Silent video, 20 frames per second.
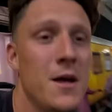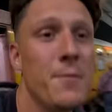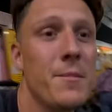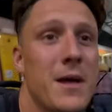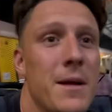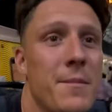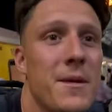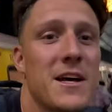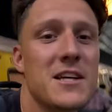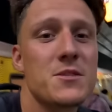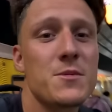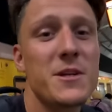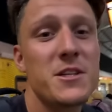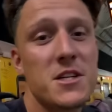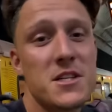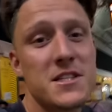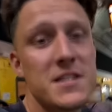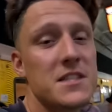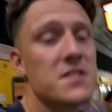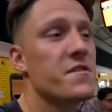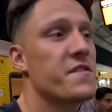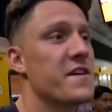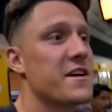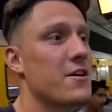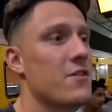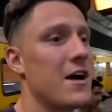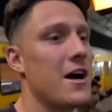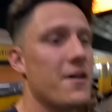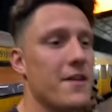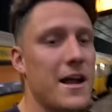be missed. We just need to
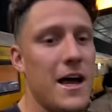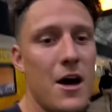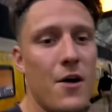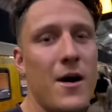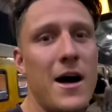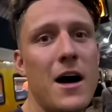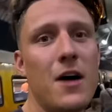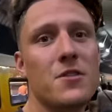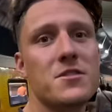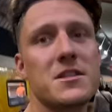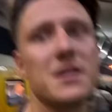figure out now how